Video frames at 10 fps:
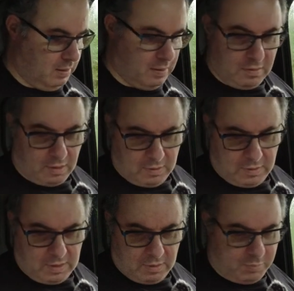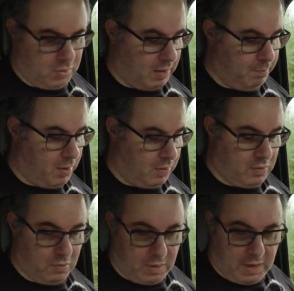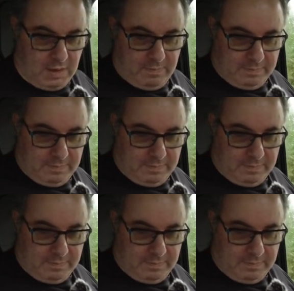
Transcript: So I think I'll put that box away.